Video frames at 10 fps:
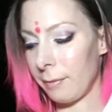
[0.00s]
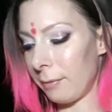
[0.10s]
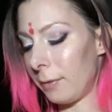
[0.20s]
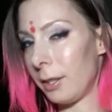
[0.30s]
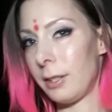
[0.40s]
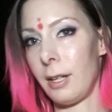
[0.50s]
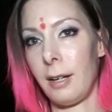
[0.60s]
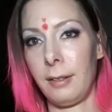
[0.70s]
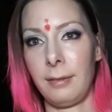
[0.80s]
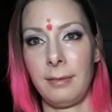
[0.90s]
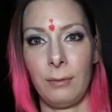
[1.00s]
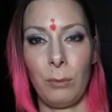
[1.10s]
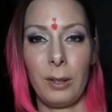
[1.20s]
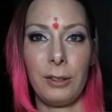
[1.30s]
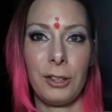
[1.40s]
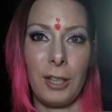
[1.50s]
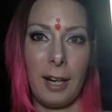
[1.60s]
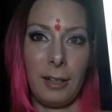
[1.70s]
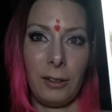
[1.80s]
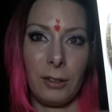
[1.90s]
The sun will
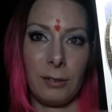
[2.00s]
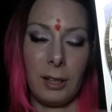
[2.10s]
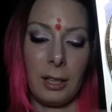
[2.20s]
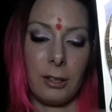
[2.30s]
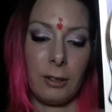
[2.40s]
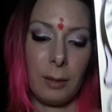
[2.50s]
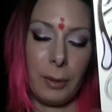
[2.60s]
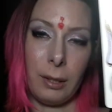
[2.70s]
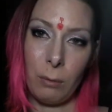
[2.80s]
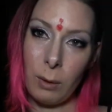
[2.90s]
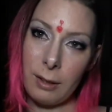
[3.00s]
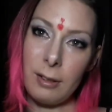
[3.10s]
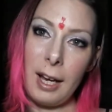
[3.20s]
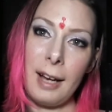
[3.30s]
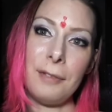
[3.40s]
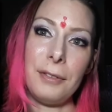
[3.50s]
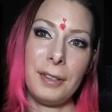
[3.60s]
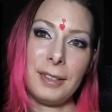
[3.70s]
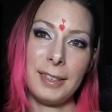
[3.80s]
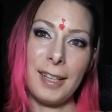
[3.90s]
shine on this relationship. He will have
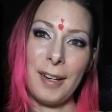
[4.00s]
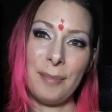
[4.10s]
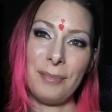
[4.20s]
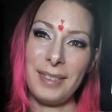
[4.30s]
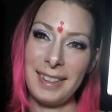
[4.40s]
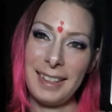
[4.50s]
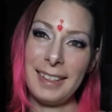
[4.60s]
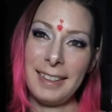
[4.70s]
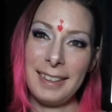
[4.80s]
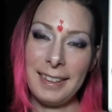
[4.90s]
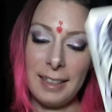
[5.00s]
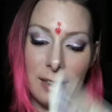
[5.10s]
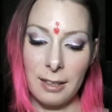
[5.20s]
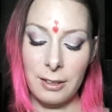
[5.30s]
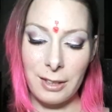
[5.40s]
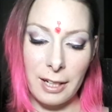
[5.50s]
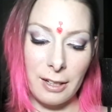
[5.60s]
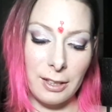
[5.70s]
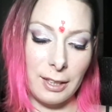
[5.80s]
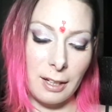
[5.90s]
some
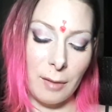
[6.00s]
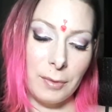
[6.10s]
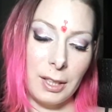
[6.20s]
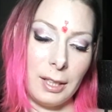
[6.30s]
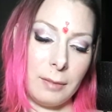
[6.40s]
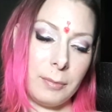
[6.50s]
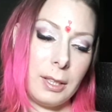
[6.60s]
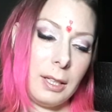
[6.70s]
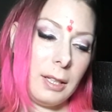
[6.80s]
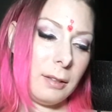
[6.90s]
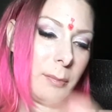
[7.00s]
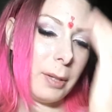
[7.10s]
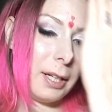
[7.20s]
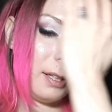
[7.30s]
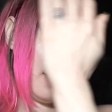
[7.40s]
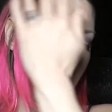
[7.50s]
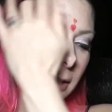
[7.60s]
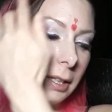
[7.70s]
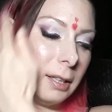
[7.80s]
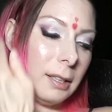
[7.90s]
clarity come to him, but
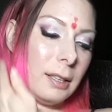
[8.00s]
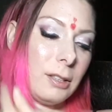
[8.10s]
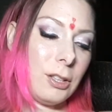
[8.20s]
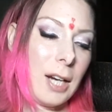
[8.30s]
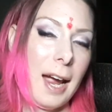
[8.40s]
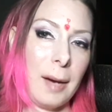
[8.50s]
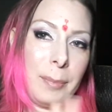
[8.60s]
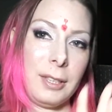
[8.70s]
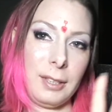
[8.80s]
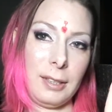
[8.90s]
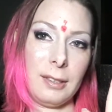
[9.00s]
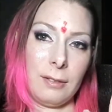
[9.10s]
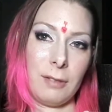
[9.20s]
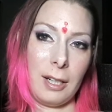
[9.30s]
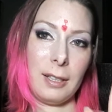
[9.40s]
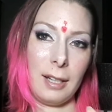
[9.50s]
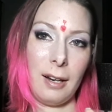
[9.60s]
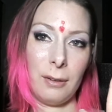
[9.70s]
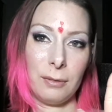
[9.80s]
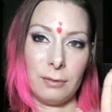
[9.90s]
he needs your absence right
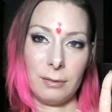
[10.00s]
now.